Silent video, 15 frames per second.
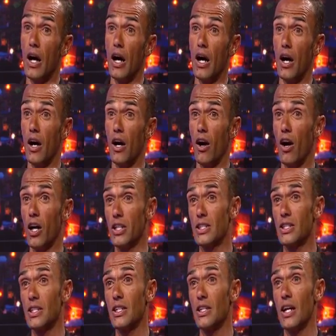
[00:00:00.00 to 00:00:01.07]

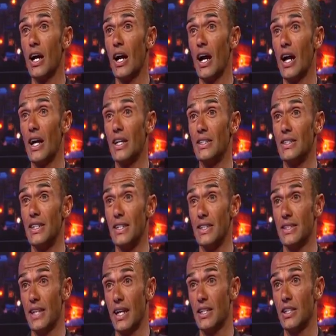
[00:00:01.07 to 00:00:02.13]
Honestly, I
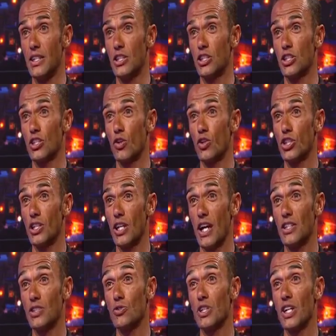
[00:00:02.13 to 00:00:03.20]
did take it social. I
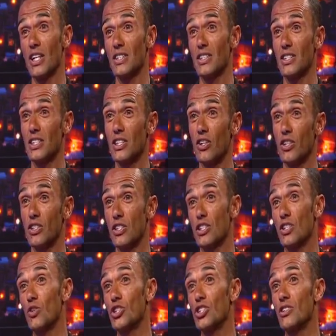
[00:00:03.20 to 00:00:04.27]
took ecstasy on a
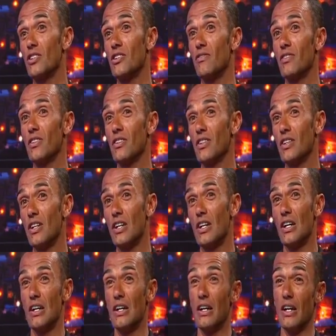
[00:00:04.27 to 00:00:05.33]
social level
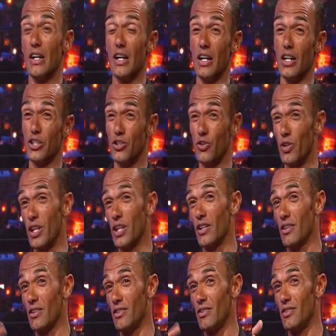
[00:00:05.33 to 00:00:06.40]

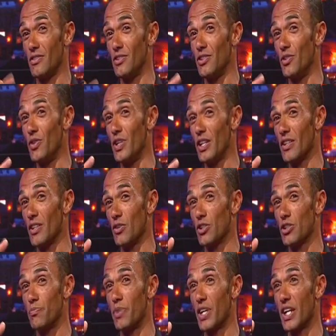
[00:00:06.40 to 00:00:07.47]
during
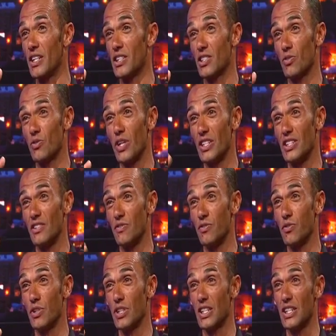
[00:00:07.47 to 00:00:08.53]
those breaks, waiting
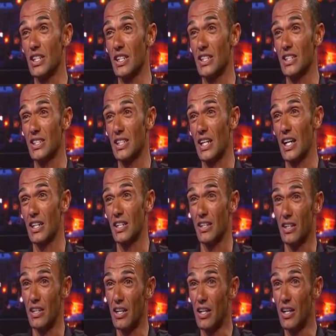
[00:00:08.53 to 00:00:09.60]
for a clearance, like
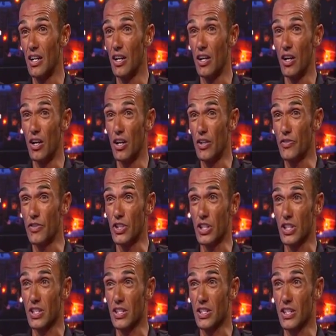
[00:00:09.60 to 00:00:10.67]

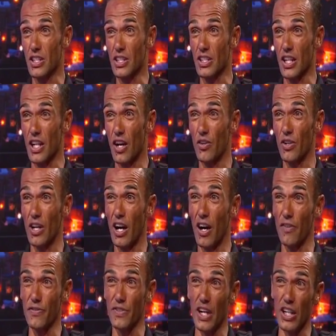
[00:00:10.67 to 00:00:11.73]
just around
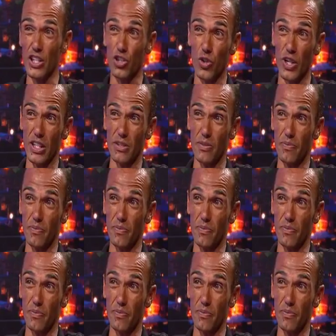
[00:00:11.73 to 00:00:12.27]
after I joined.